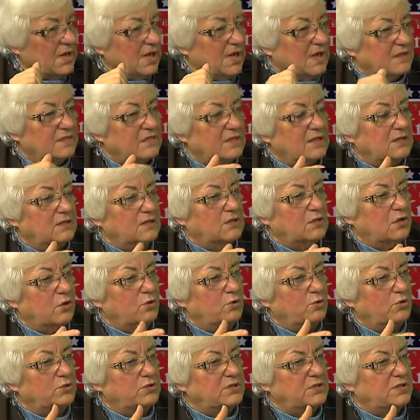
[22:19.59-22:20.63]
They
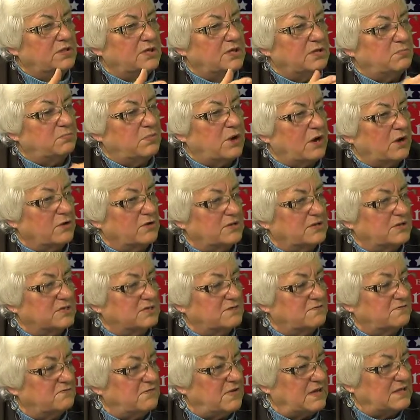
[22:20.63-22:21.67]
lowered the part that's
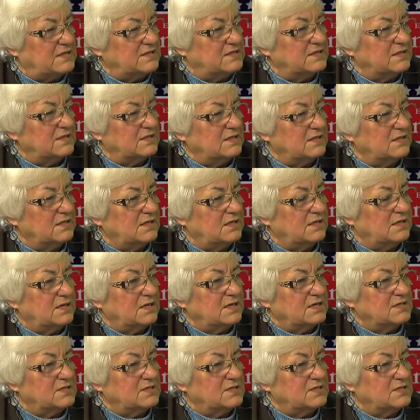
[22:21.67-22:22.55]
facing the